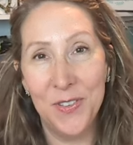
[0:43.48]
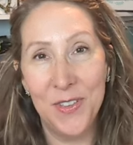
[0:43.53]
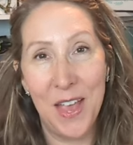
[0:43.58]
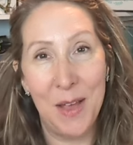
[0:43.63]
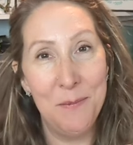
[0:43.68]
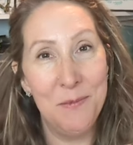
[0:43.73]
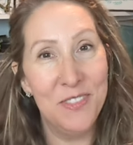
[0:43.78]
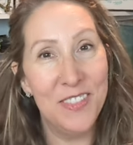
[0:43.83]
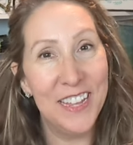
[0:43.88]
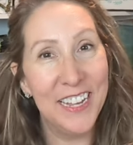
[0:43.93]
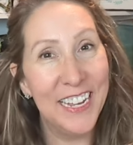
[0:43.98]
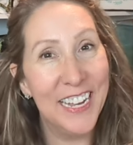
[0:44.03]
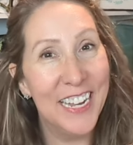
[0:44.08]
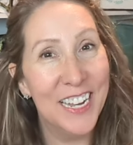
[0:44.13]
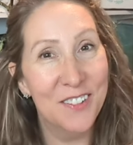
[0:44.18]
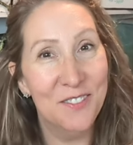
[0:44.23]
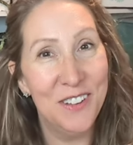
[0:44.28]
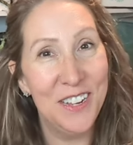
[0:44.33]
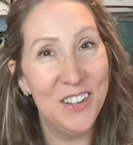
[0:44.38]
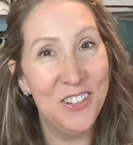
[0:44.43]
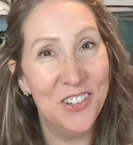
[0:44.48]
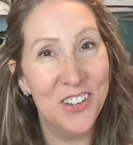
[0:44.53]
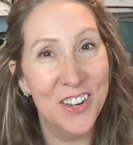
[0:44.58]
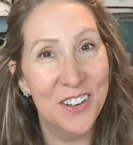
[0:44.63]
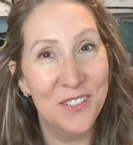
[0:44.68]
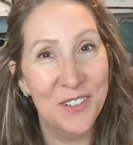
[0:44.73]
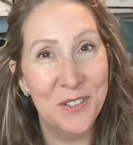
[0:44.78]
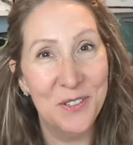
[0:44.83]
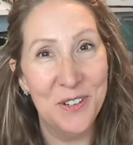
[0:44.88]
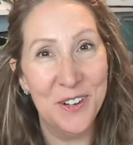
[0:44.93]
I'm thinking of each and
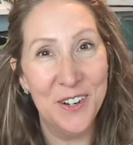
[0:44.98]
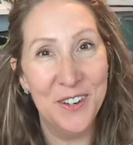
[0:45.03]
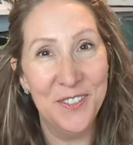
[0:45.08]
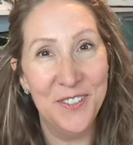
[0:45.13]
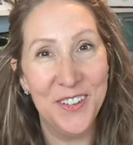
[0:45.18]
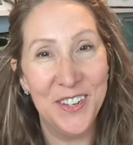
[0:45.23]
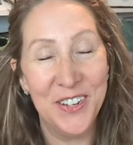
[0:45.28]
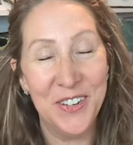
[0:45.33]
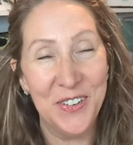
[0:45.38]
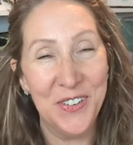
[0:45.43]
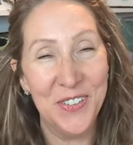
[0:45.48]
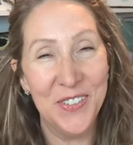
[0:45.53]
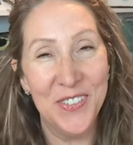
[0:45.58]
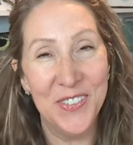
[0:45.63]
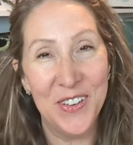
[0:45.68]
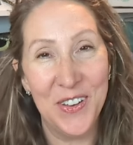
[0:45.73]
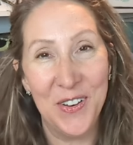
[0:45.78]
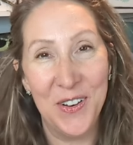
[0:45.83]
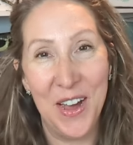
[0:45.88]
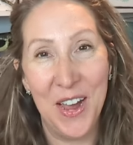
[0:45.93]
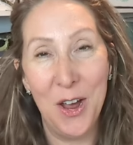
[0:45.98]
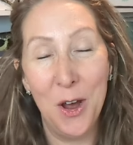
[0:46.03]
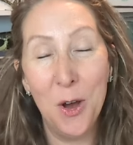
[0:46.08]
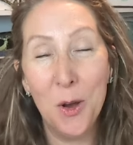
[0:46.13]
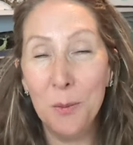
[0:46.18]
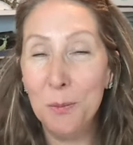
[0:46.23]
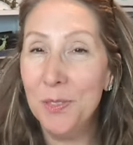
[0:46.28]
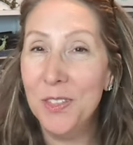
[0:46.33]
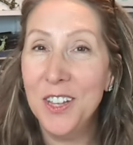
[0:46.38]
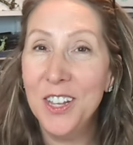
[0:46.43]
every one of you, so I
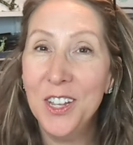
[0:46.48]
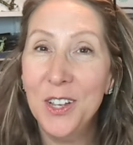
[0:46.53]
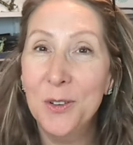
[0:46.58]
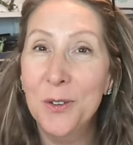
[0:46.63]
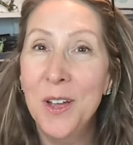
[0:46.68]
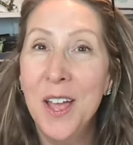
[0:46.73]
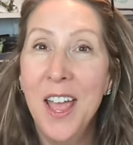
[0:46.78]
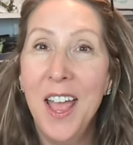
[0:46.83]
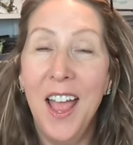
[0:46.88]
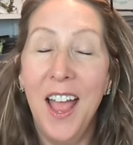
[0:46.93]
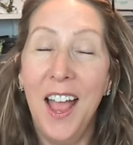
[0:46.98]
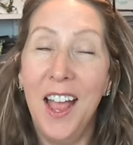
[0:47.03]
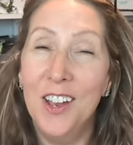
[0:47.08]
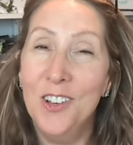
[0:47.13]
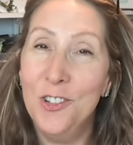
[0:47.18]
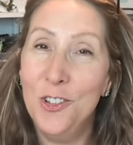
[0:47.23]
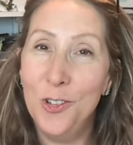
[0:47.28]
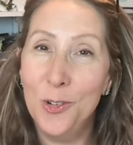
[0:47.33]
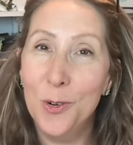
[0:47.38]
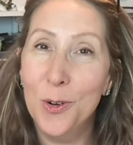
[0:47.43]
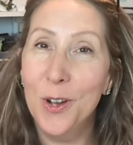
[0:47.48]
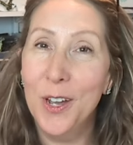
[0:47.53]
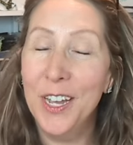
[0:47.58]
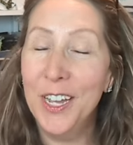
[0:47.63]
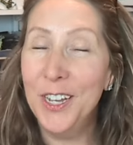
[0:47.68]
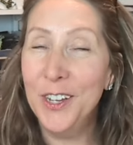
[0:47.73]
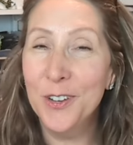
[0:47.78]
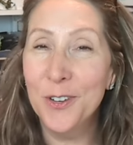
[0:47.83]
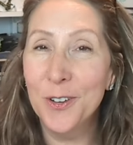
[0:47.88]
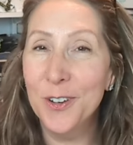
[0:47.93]
hope that you
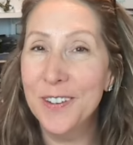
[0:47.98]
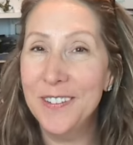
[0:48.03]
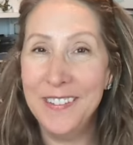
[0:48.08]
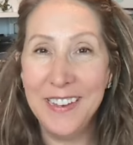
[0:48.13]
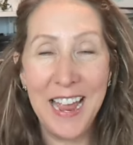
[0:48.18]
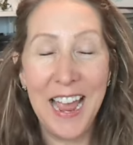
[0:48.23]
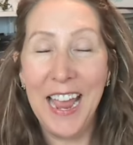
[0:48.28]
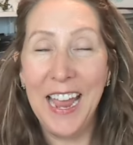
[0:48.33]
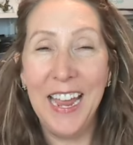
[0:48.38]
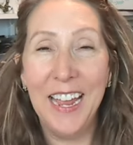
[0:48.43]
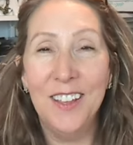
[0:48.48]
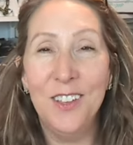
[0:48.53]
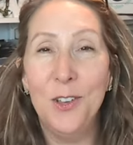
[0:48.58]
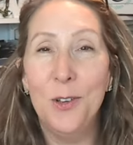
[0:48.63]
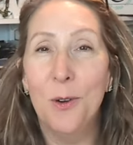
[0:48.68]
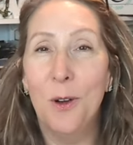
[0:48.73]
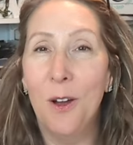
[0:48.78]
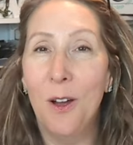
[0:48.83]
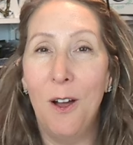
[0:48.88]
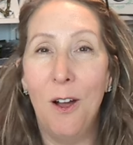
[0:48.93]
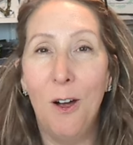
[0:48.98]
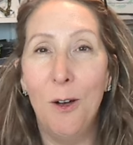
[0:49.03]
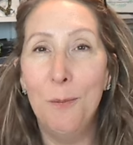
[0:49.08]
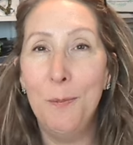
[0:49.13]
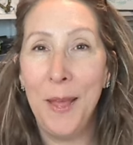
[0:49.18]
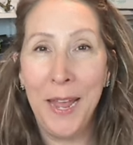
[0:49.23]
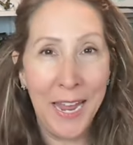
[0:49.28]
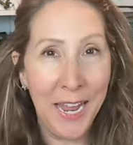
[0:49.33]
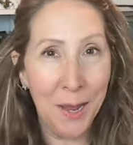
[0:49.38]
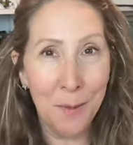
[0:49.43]
enjoy your day and you are all
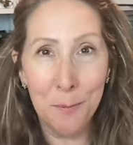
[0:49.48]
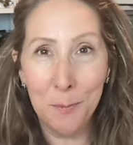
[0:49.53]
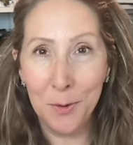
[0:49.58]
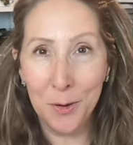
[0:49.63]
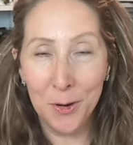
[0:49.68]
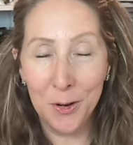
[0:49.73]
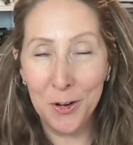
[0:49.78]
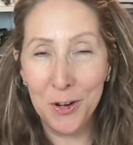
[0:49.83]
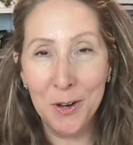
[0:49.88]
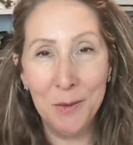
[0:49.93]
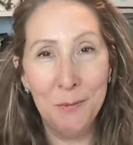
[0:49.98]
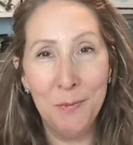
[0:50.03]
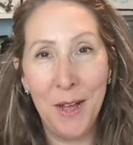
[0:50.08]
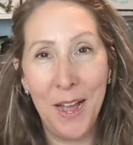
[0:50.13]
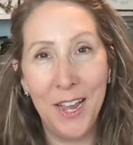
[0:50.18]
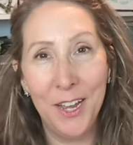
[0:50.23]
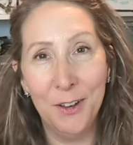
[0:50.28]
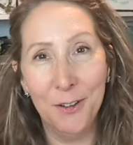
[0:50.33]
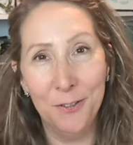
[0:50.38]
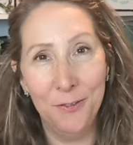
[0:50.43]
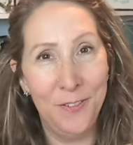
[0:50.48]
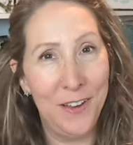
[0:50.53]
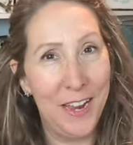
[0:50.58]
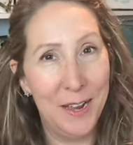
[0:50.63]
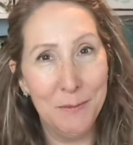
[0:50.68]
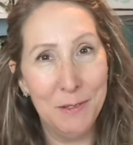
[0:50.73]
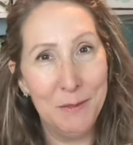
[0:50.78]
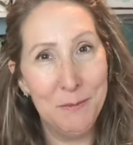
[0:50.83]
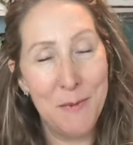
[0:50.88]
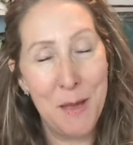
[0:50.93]
pampered by your
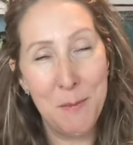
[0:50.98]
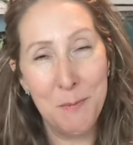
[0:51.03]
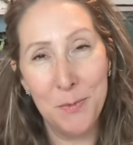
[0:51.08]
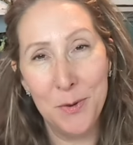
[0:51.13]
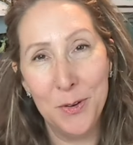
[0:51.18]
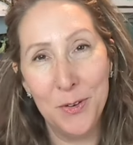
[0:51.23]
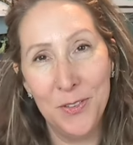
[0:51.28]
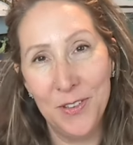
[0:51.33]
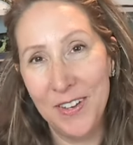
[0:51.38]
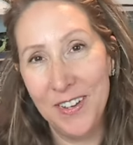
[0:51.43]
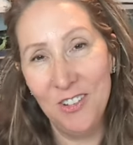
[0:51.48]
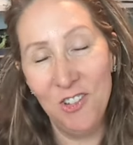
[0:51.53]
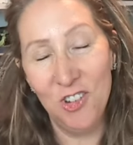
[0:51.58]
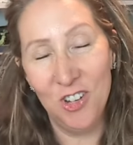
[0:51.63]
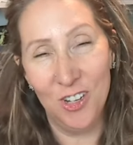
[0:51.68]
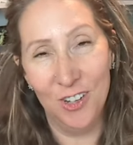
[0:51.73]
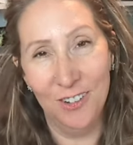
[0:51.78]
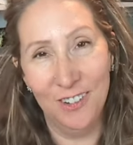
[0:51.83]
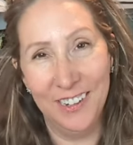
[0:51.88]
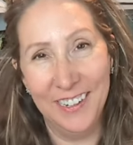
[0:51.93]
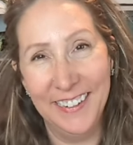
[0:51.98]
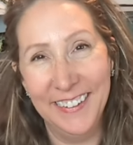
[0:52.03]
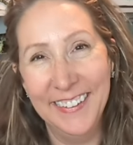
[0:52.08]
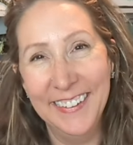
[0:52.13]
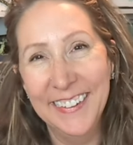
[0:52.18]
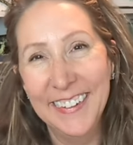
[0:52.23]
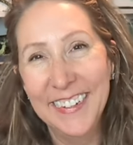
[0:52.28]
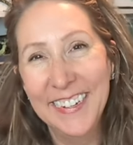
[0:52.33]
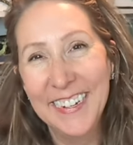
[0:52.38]
family members and children.